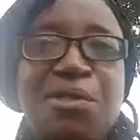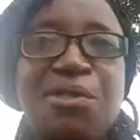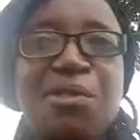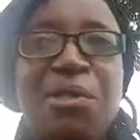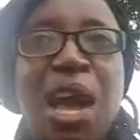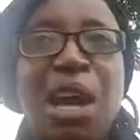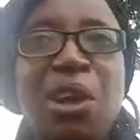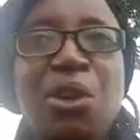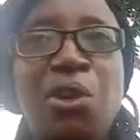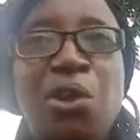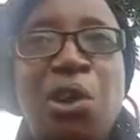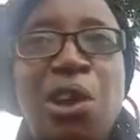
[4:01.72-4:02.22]

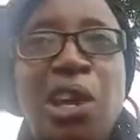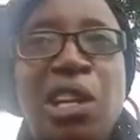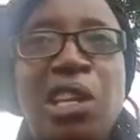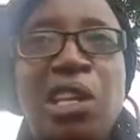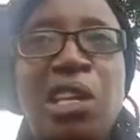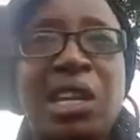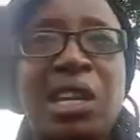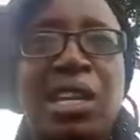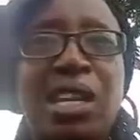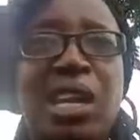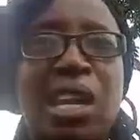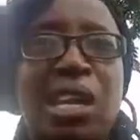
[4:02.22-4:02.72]
you
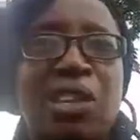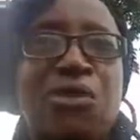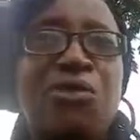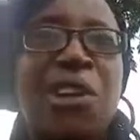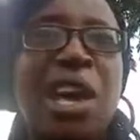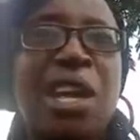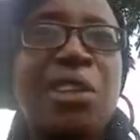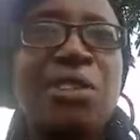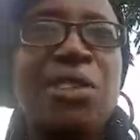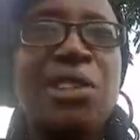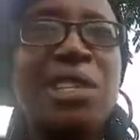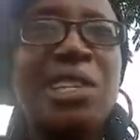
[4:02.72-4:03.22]

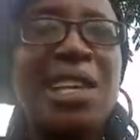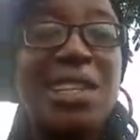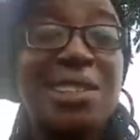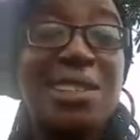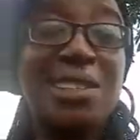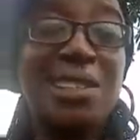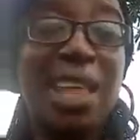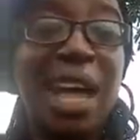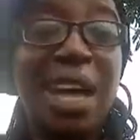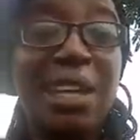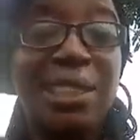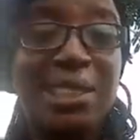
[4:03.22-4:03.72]
are using a
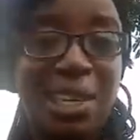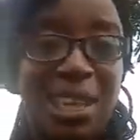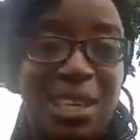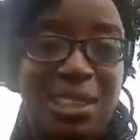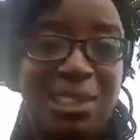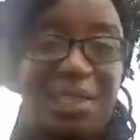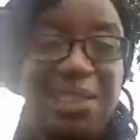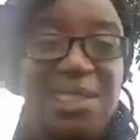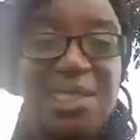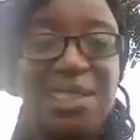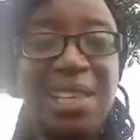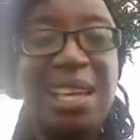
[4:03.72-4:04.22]

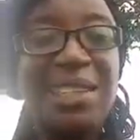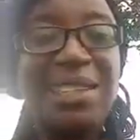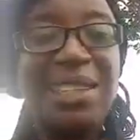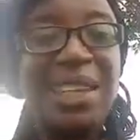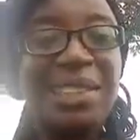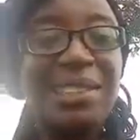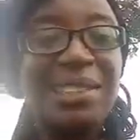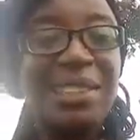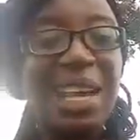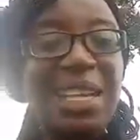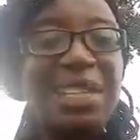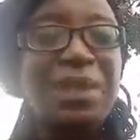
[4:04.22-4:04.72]
standard, the
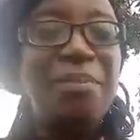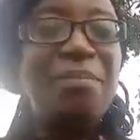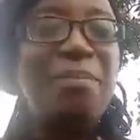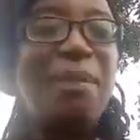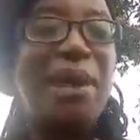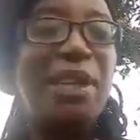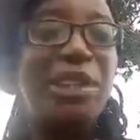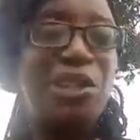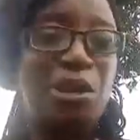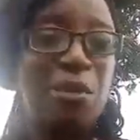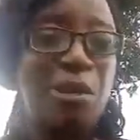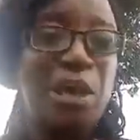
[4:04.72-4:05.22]
standardized
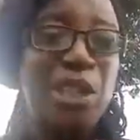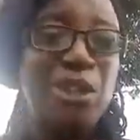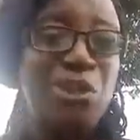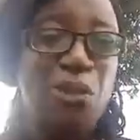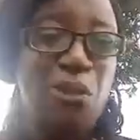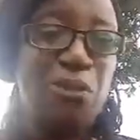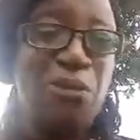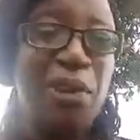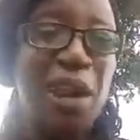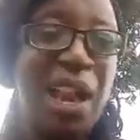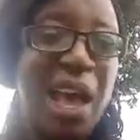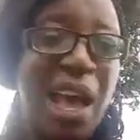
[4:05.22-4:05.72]
measurement
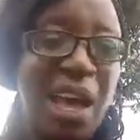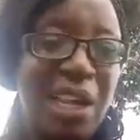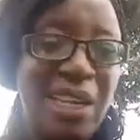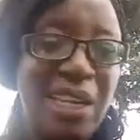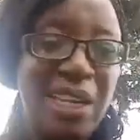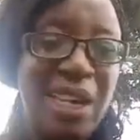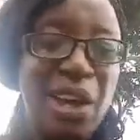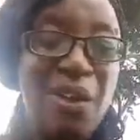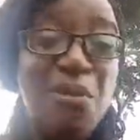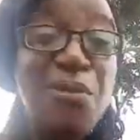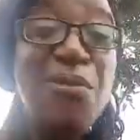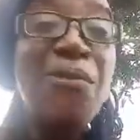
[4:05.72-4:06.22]
of
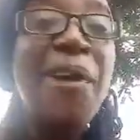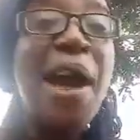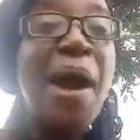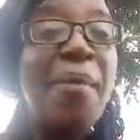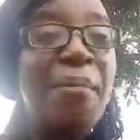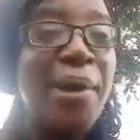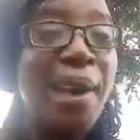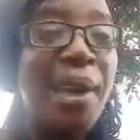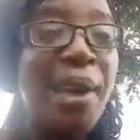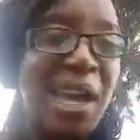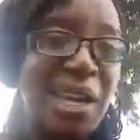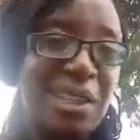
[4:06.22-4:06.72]
land,
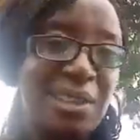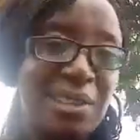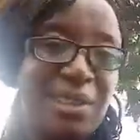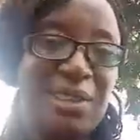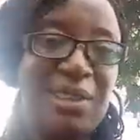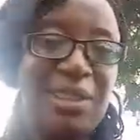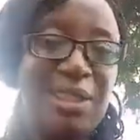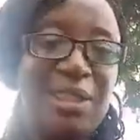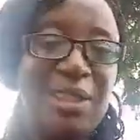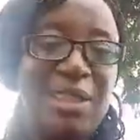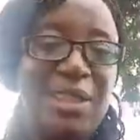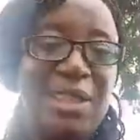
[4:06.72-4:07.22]

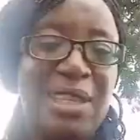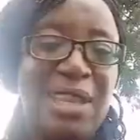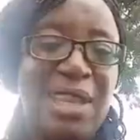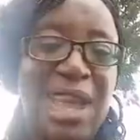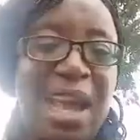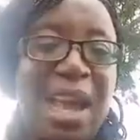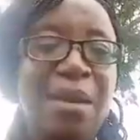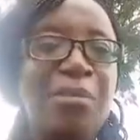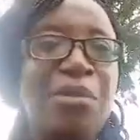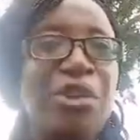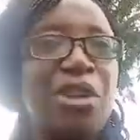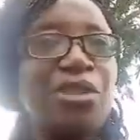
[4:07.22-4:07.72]
farmland,
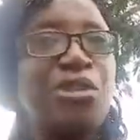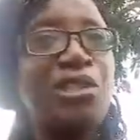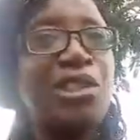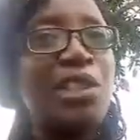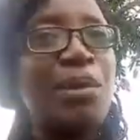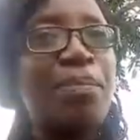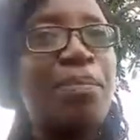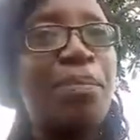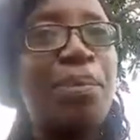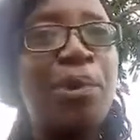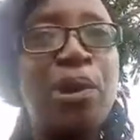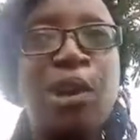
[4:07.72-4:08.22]
I'm not
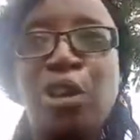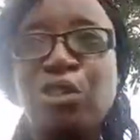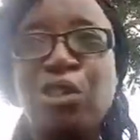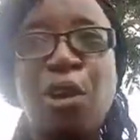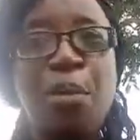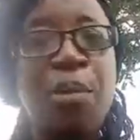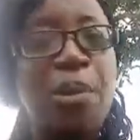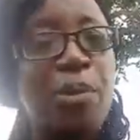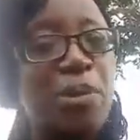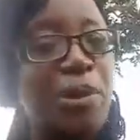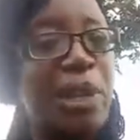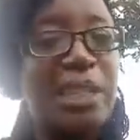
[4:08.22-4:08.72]
using plots
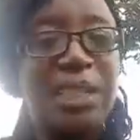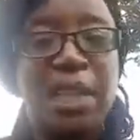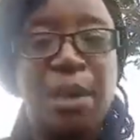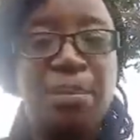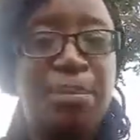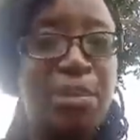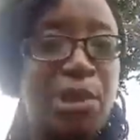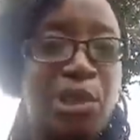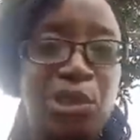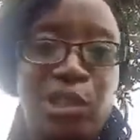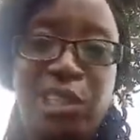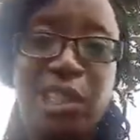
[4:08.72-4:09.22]
or people that are
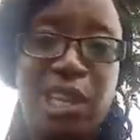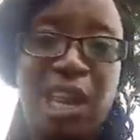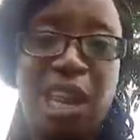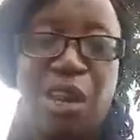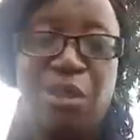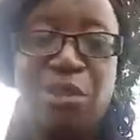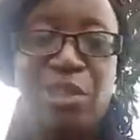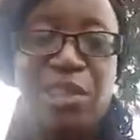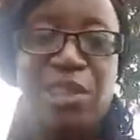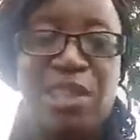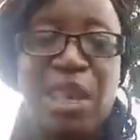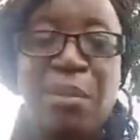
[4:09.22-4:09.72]
building
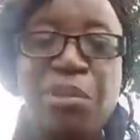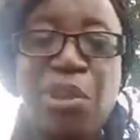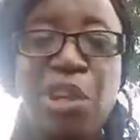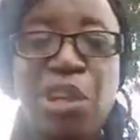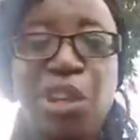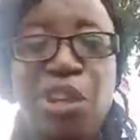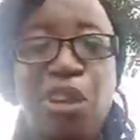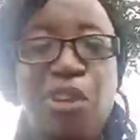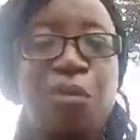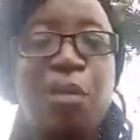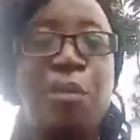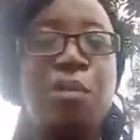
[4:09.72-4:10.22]
houses. I'm
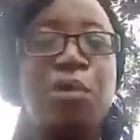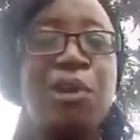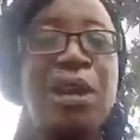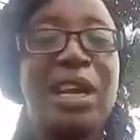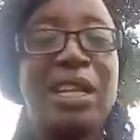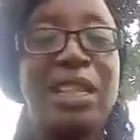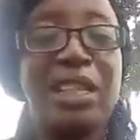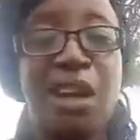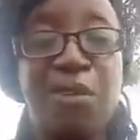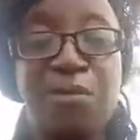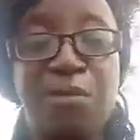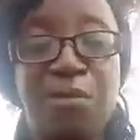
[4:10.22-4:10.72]
talking of people
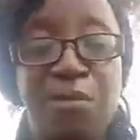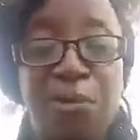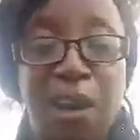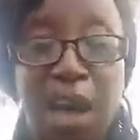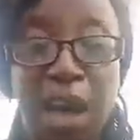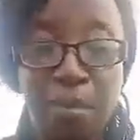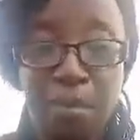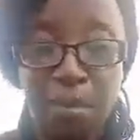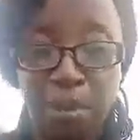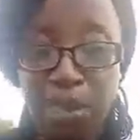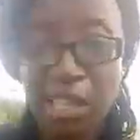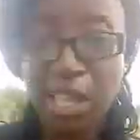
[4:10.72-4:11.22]
that are
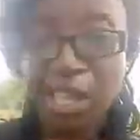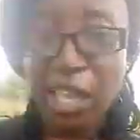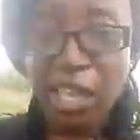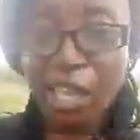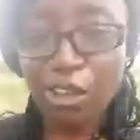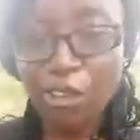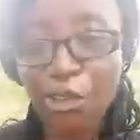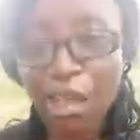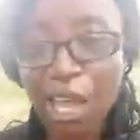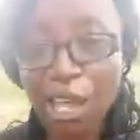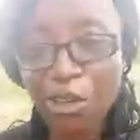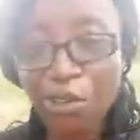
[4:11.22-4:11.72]
farming.
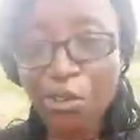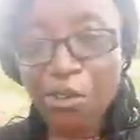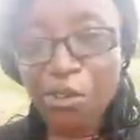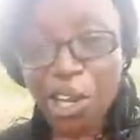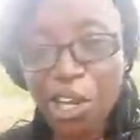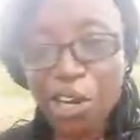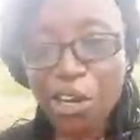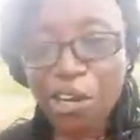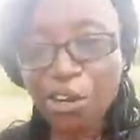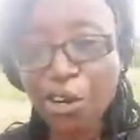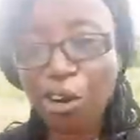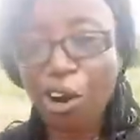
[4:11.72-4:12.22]
You are
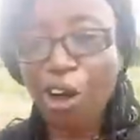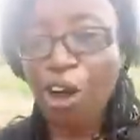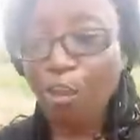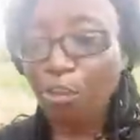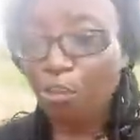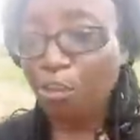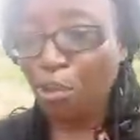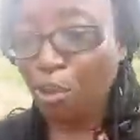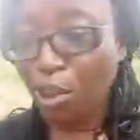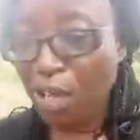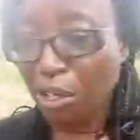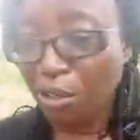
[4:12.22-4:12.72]
doing
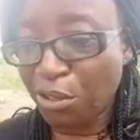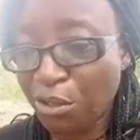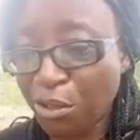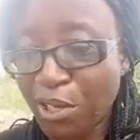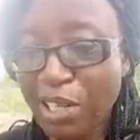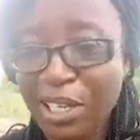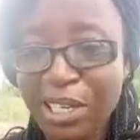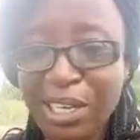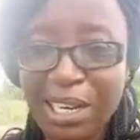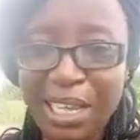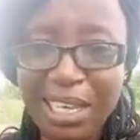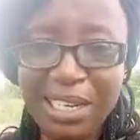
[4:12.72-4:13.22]
crop, you are
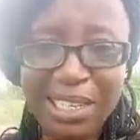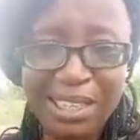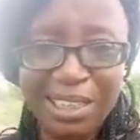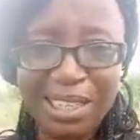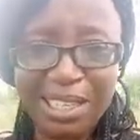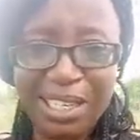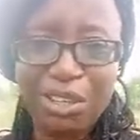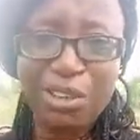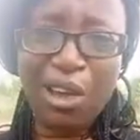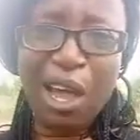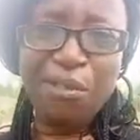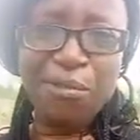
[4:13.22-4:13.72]
doing
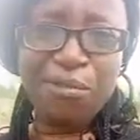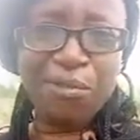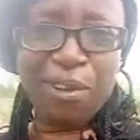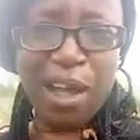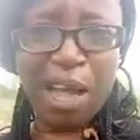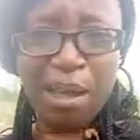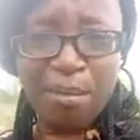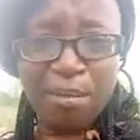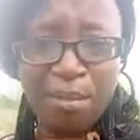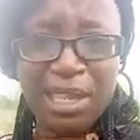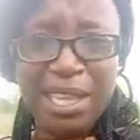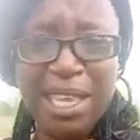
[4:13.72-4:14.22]
anything, you are
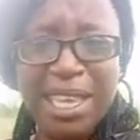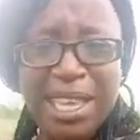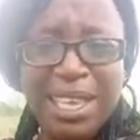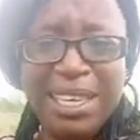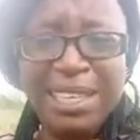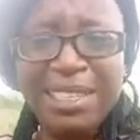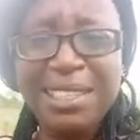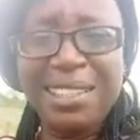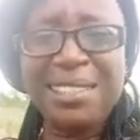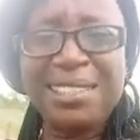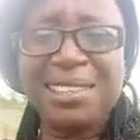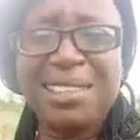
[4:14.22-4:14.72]
farming.
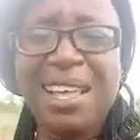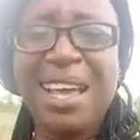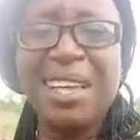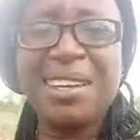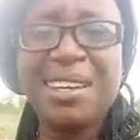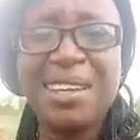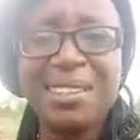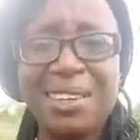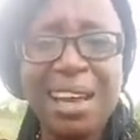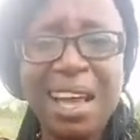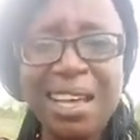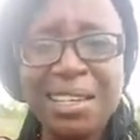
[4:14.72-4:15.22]
The
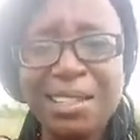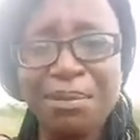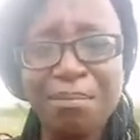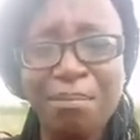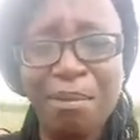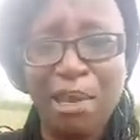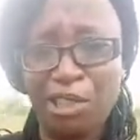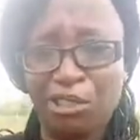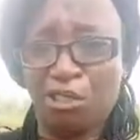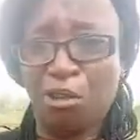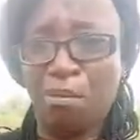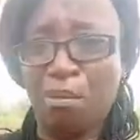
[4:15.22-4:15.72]
standardized
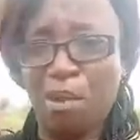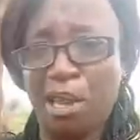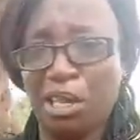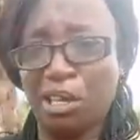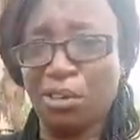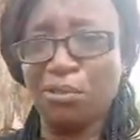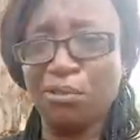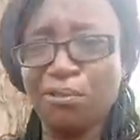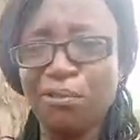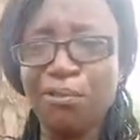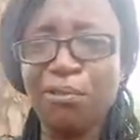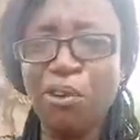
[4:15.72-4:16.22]

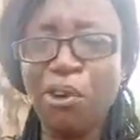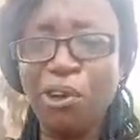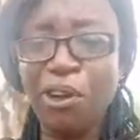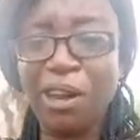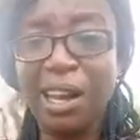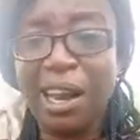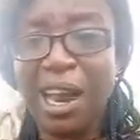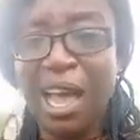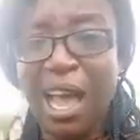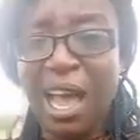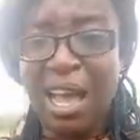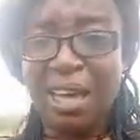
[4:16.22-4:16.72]
measurement for
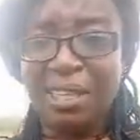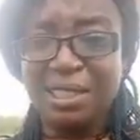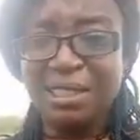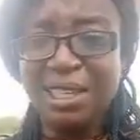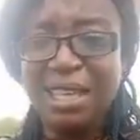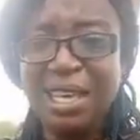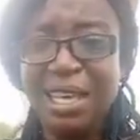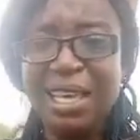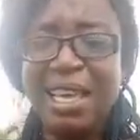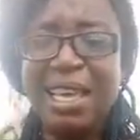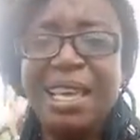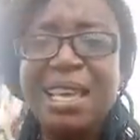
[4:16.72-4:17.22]
land
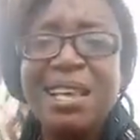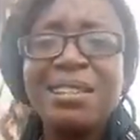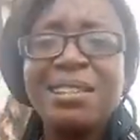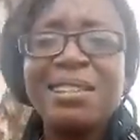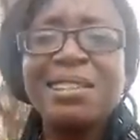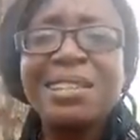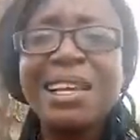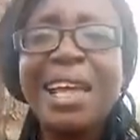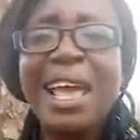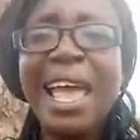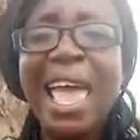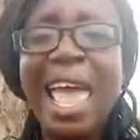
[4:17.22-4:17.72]

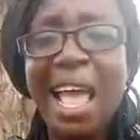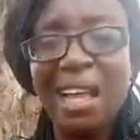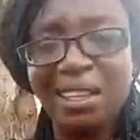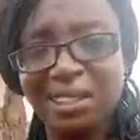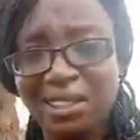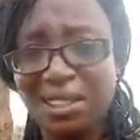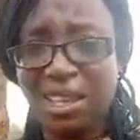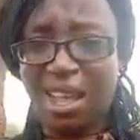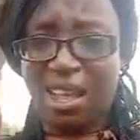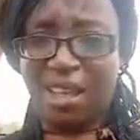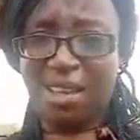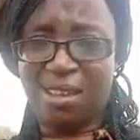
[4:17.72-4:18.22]
is
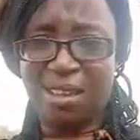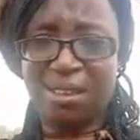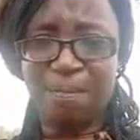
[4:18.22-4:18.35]
hectare.